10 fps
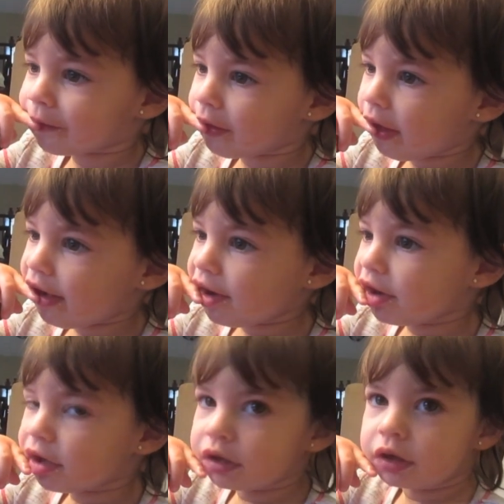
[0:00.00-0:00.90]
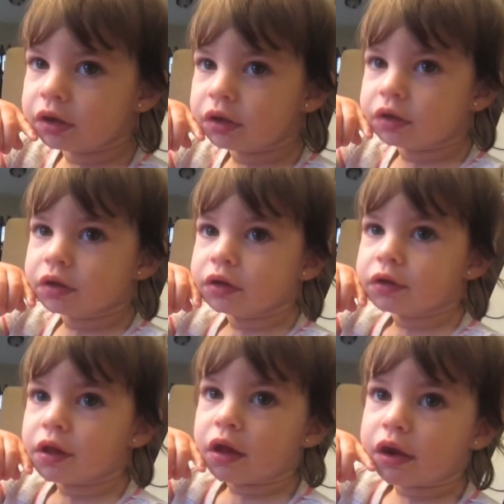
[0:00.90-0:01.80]
I can't hear you because you got
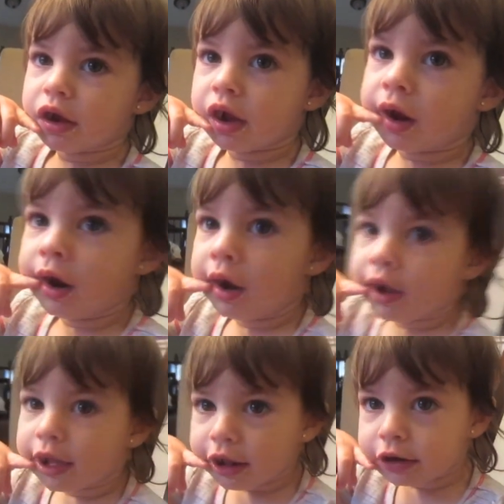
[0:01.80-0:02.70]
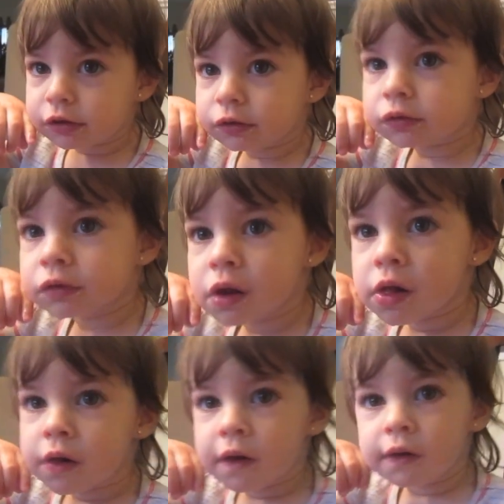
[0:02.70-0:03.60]
cookies in your mouth. Good, sing a song to
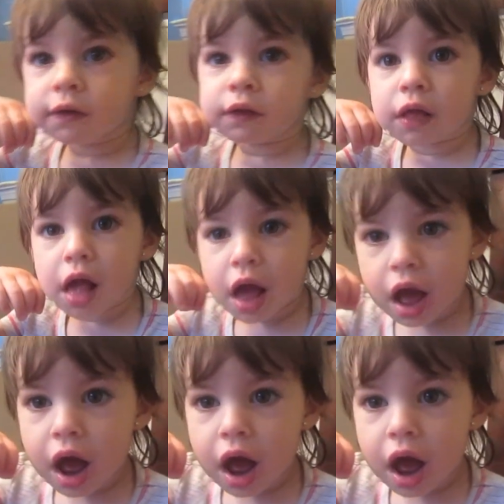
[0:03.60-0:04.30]
everybody. What you going to sing?